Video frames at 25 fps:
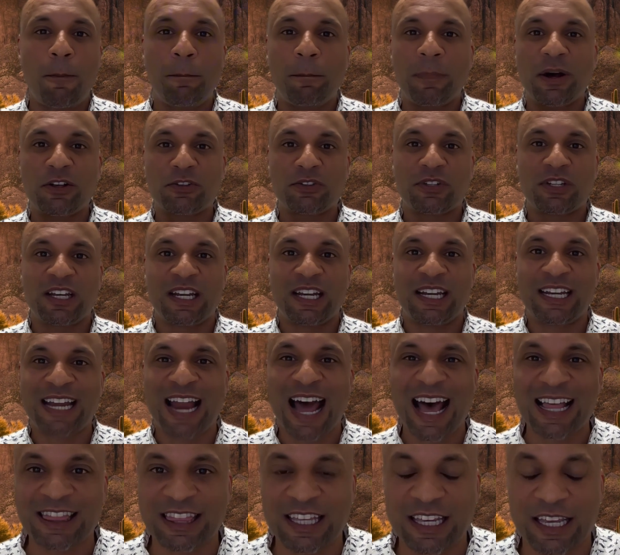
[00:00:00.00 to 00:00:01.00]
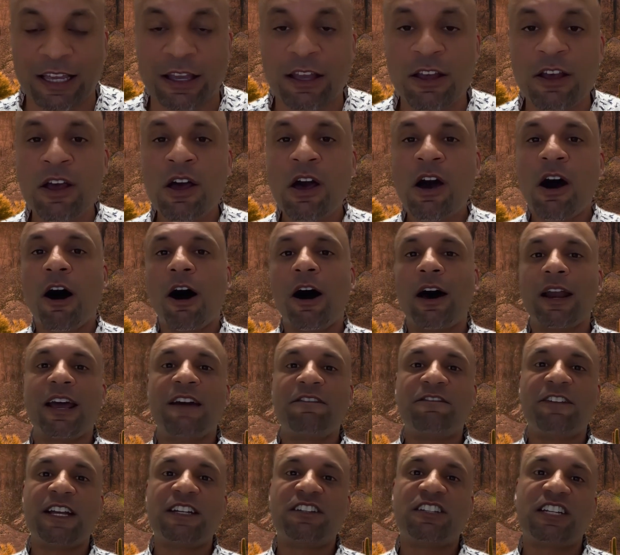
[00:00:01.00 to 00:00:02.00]
almost nothing. On
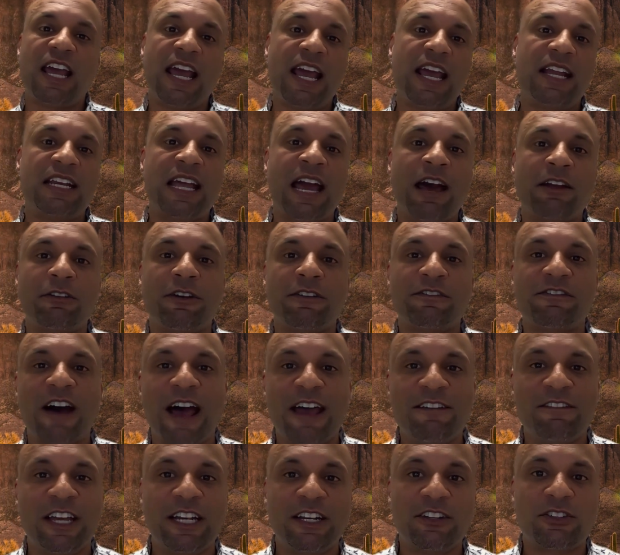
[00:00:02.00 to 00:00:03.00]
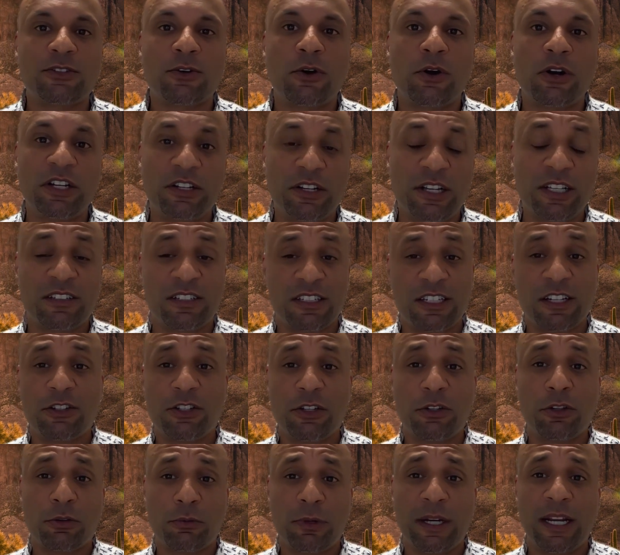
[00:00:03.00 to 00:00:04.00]
FHA, down to a 580 score, you can
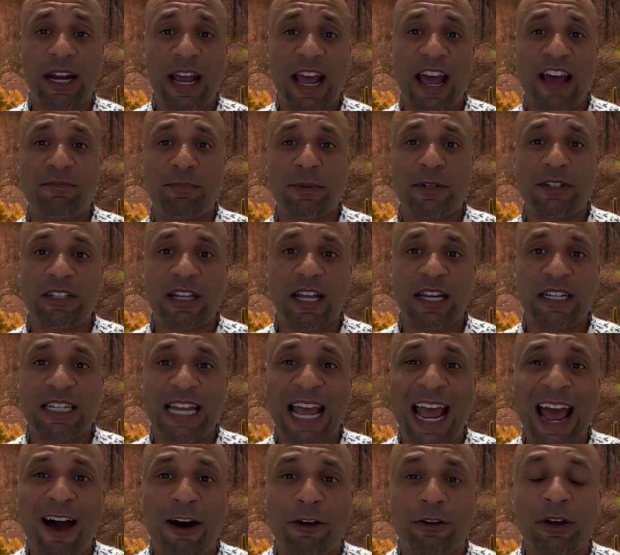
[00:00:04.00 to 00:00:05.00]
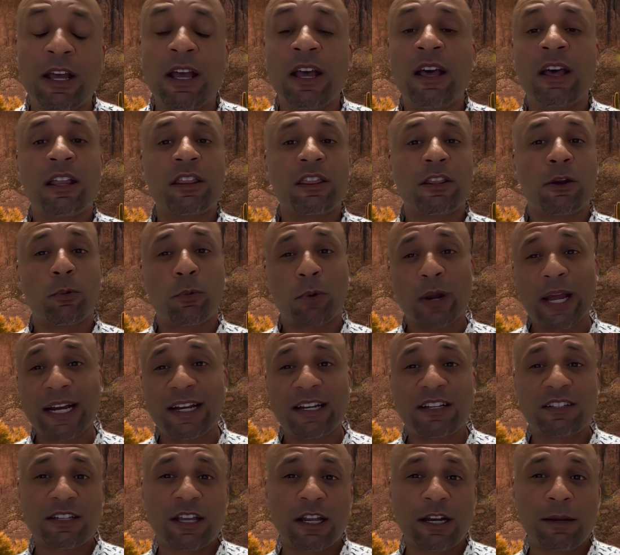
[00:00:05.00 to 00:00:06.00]
still do 3.5% down. The
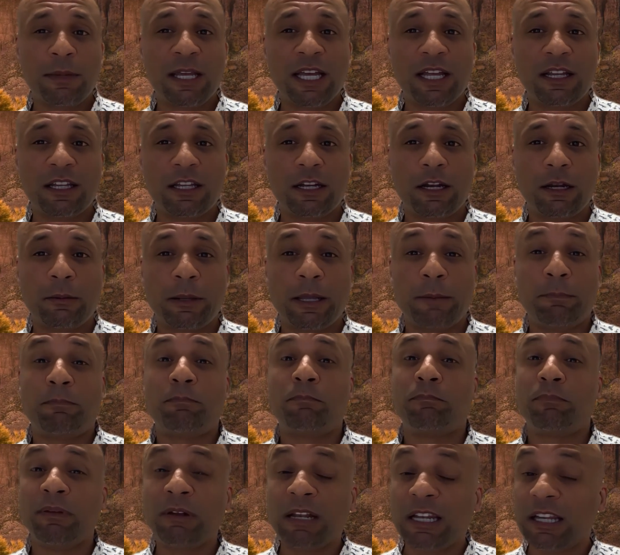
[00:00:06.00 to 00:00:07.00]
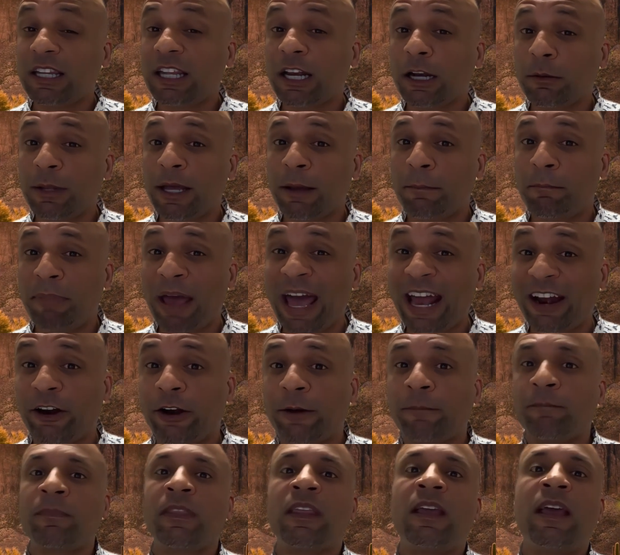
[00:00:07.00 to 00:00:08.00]
rate is going to be a little bit
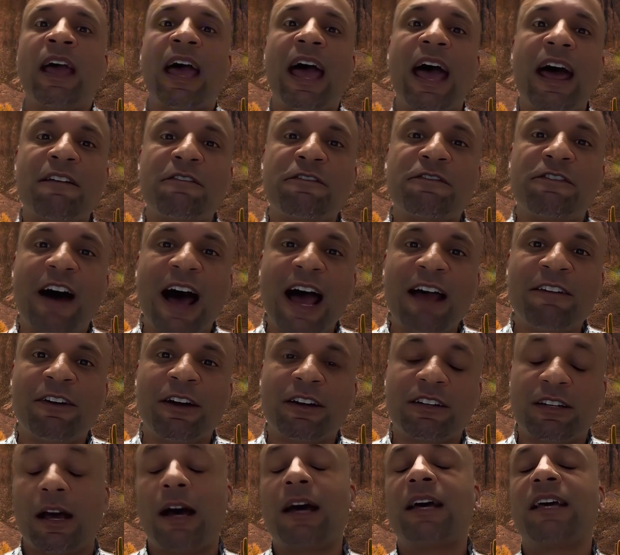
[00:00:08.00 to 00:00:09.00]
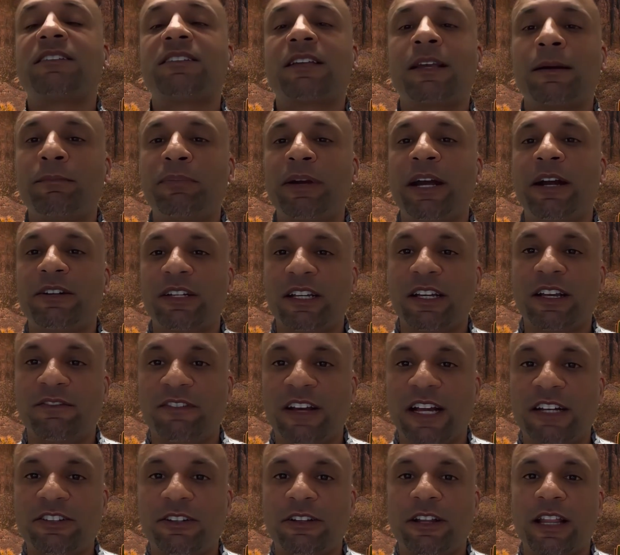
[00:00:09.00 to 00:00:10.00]
better at 500 as compared to
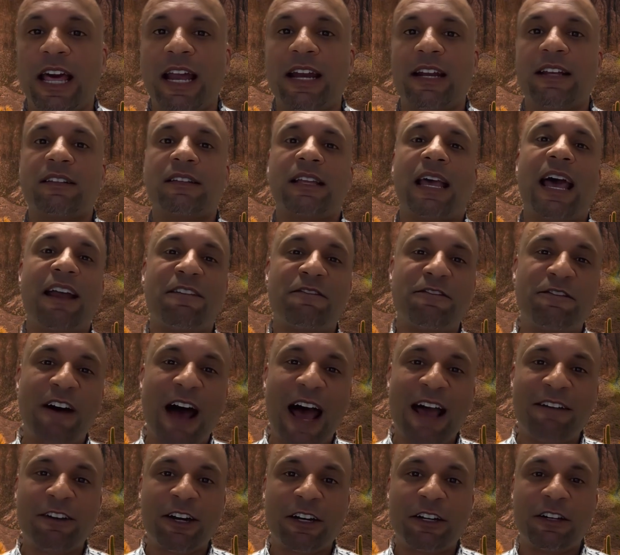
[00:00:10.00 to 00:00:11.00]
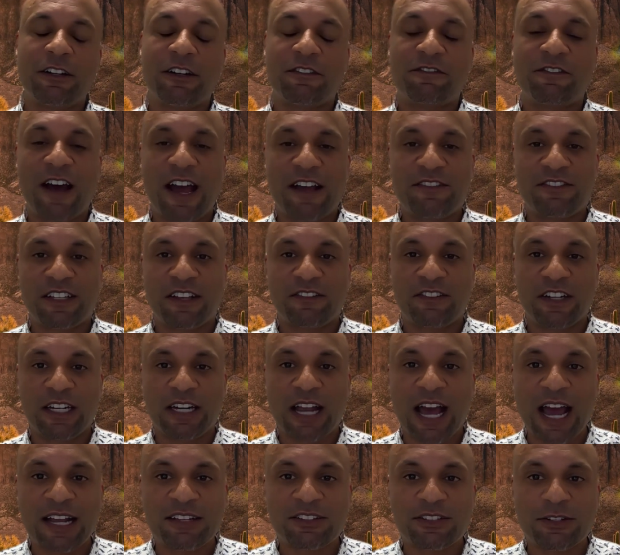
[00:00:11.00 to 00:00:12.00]
conventional letters. At 500 to
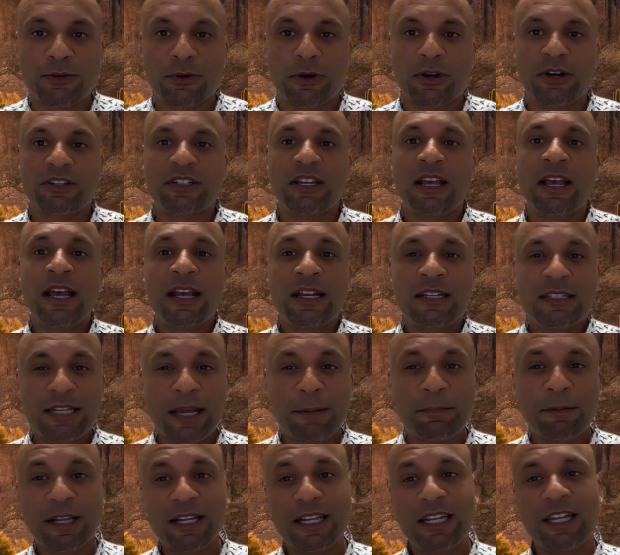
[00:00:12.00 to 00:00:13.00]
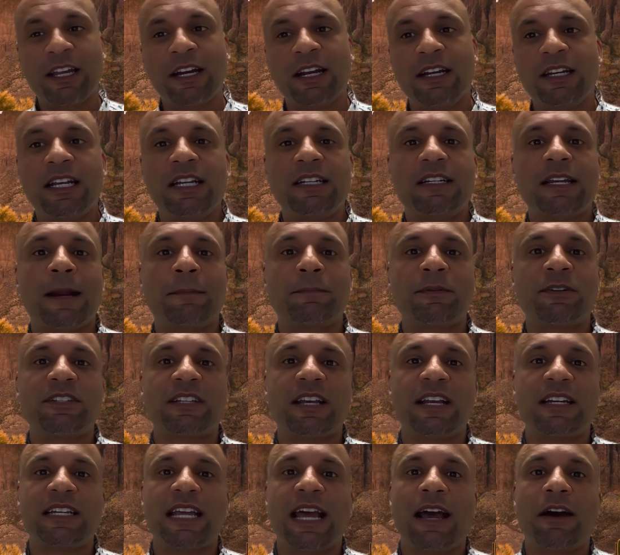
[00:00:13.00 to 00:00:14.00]
579 scores, typically going to need
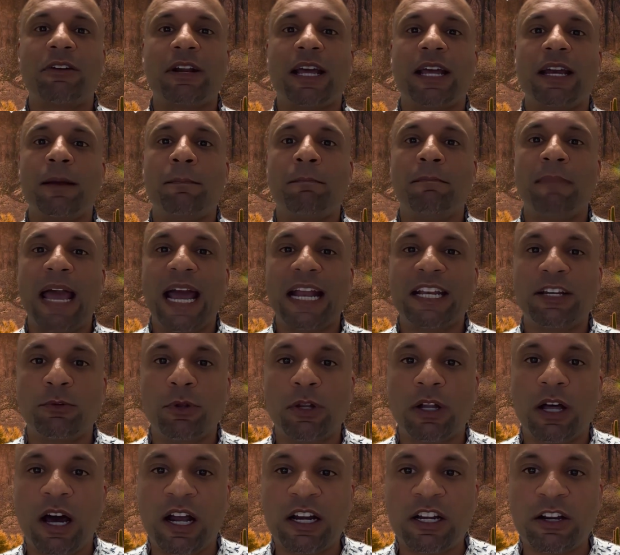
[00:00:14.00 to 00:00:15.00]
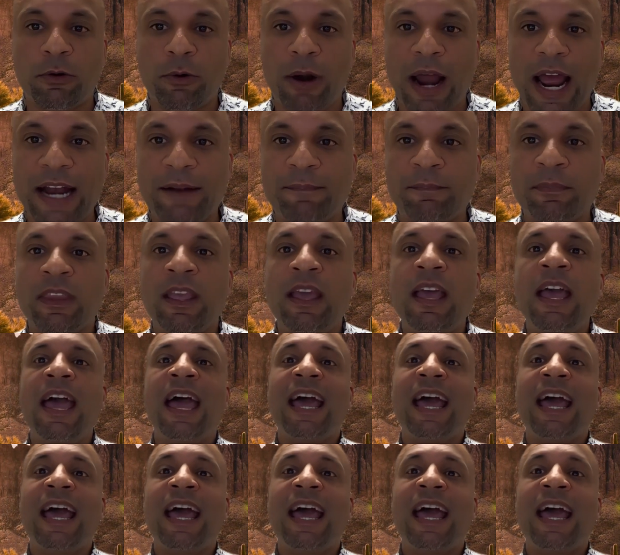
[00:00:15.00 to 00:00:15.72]
10% down and a manual underwrite.